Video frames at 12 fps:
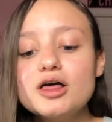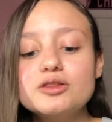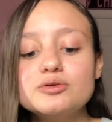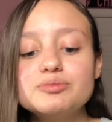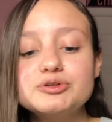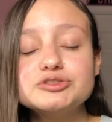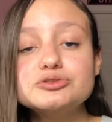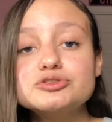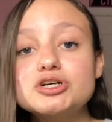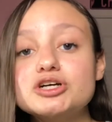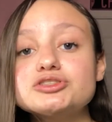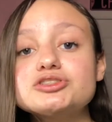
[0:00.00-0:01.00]
The bristles
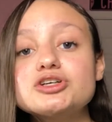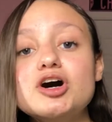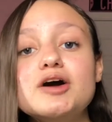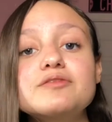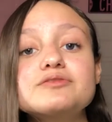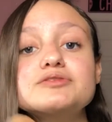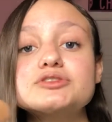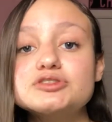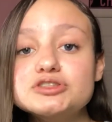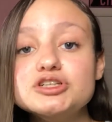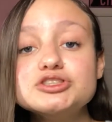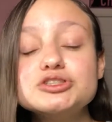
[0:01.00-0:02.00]
are soft,
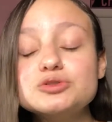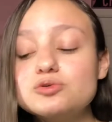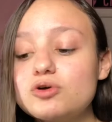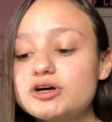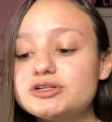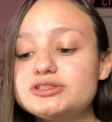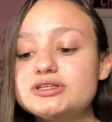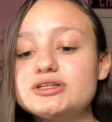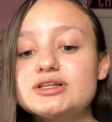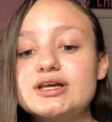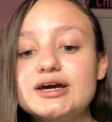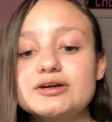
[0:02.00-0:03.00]
such good quality
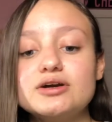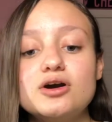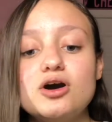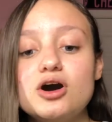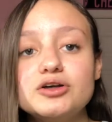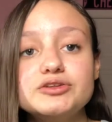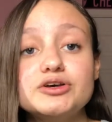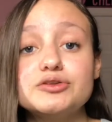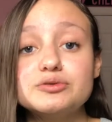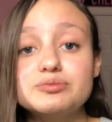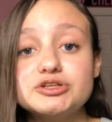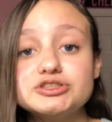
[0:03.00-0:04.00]
like all the
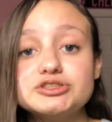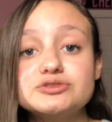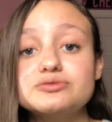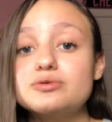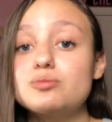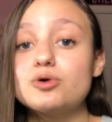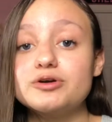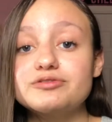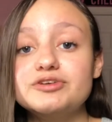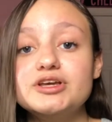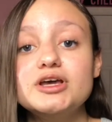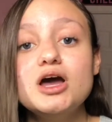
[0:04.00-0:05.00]
other brushes from
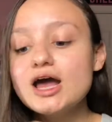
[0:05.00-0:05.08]
Morphe,